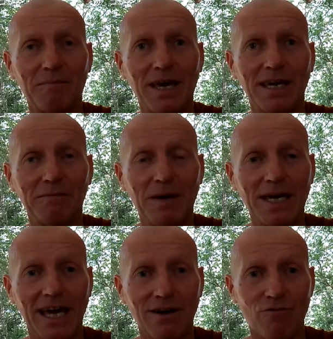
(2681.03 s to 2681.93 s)
making
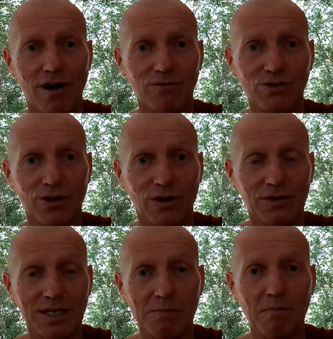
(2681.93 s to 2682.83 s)
big inroads
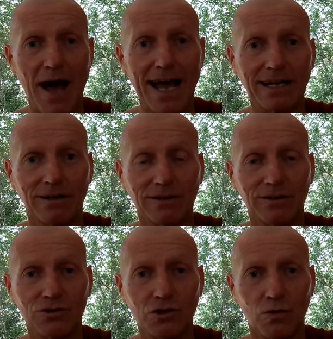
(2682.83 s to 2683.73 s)
on this
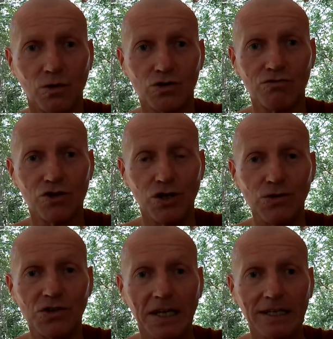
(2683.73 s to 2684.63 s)
battle towards
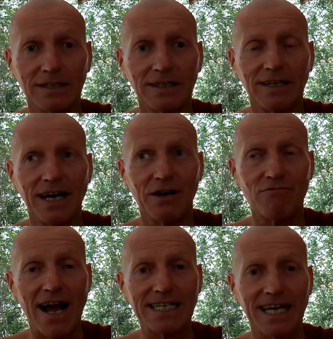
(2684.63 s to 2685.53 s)
reducing and
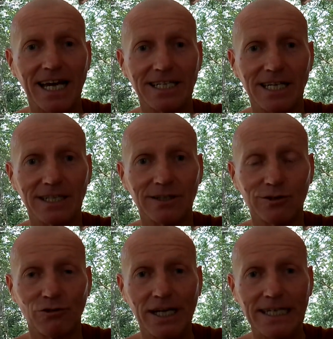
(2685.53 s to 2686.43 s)
eradicating
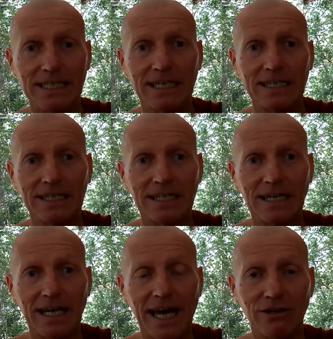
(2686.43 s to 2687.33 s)
greed,
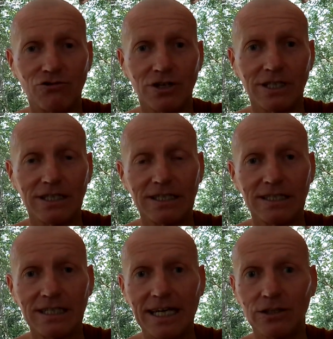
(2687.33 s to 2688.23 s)
hatred,
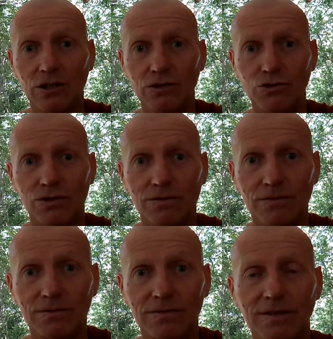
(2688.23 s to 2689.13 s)
and delusion.
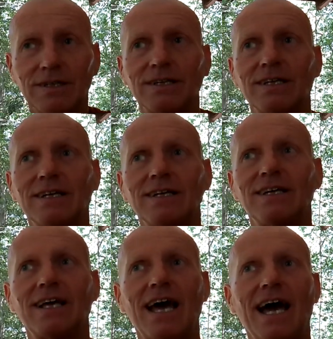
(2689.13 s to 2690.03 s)

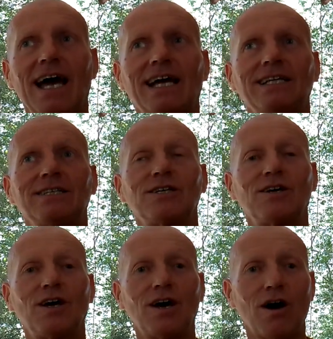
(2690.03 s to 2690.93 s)
and
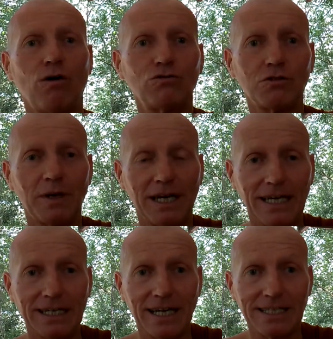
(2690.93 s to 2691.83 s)

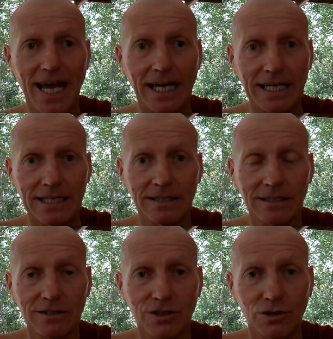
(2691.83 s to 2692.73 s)
ultimately attaining
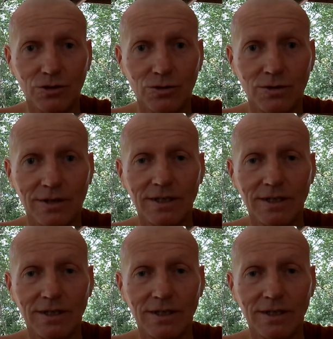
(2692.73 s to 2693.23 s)
to